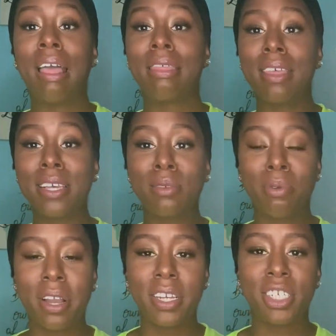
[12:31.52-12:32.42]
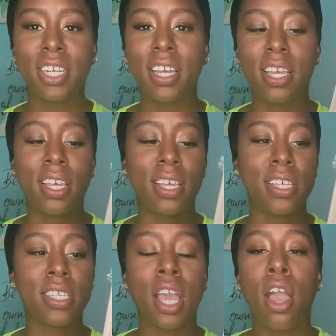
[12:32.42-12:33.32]
This brush
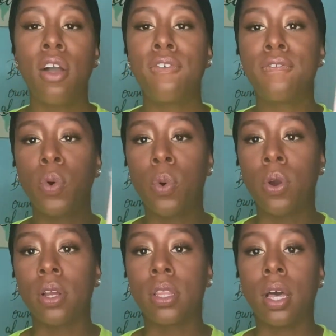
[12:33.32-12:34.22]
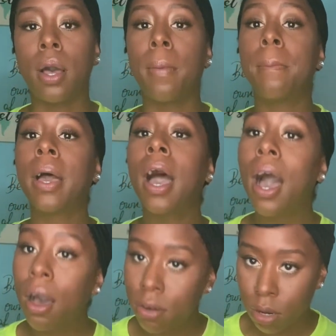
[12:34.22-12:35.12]
is for the
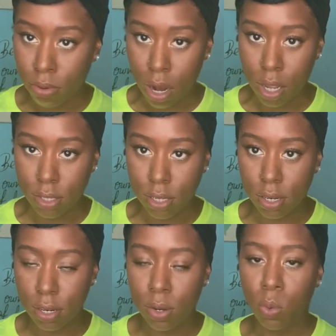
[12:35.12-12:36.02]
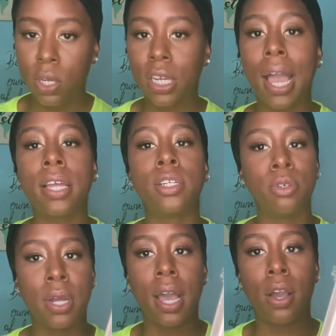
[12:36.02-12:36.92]
powder bronzer, which I do
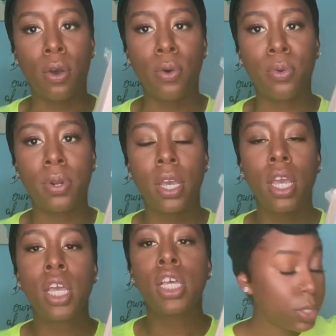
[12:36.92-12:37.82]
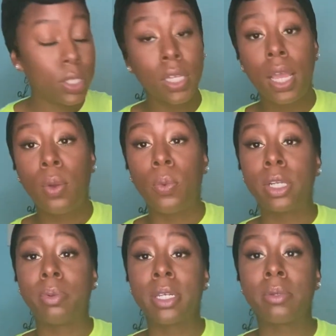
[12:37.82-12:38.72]
not own.
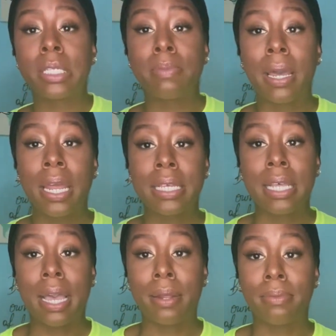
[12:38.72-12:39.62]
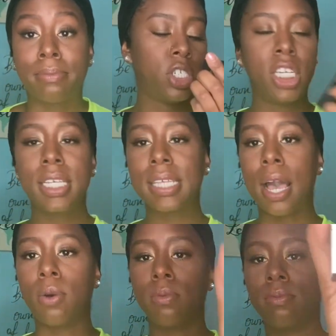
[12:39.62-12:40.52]
Which brings me to my next item. Cheeks
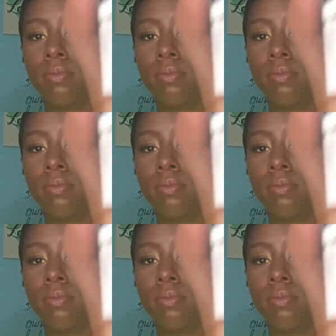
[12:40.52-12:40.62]
Out.